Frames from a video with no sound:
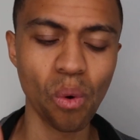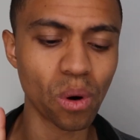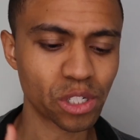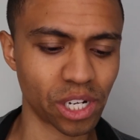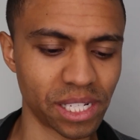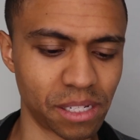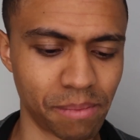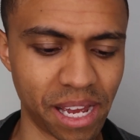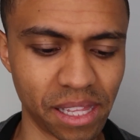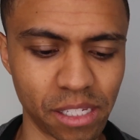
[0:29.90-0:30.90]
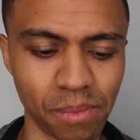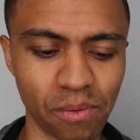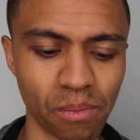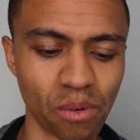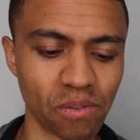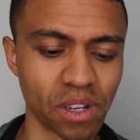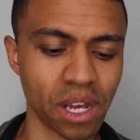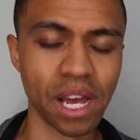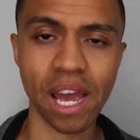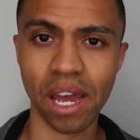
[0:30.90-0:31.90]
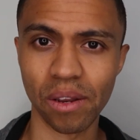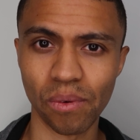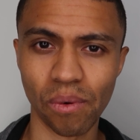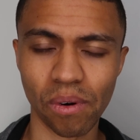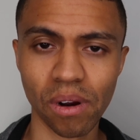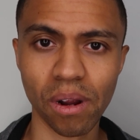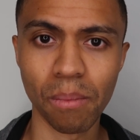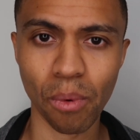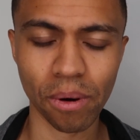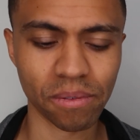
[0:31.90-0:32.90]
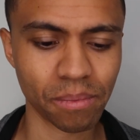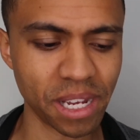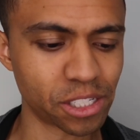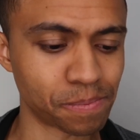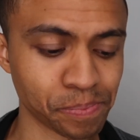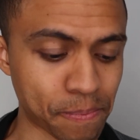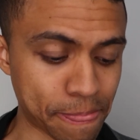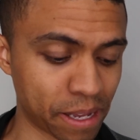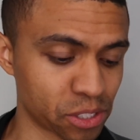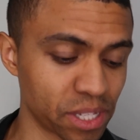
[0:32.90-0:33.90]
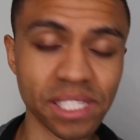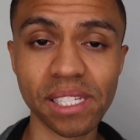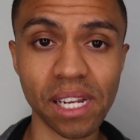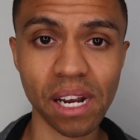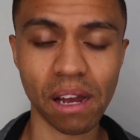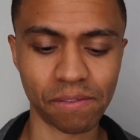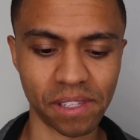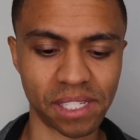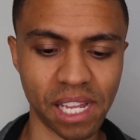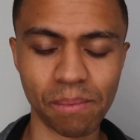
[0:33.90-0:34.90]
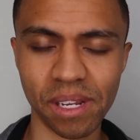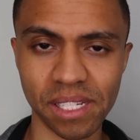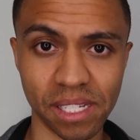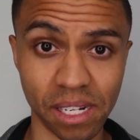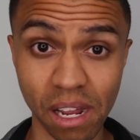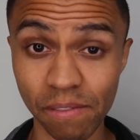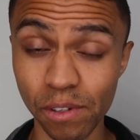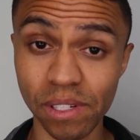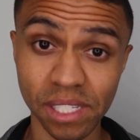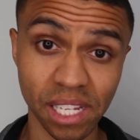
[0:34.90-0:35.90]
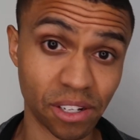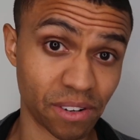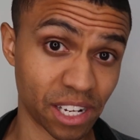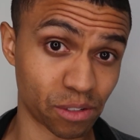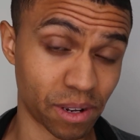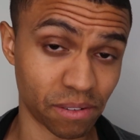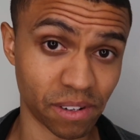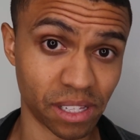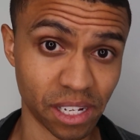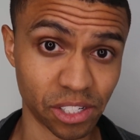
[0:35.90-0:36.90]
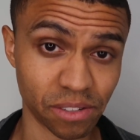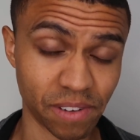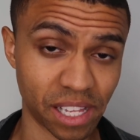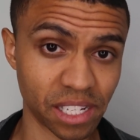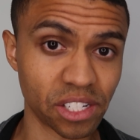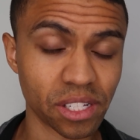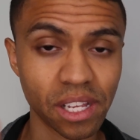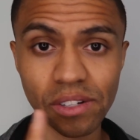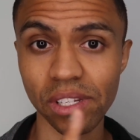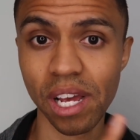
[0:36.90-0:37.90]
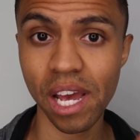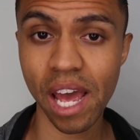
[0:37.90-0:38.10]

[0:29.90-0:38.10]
Or should I demand this be removed and or more information? So this isn't enough. The statement isn't enough. You can send your next round of collection validation letters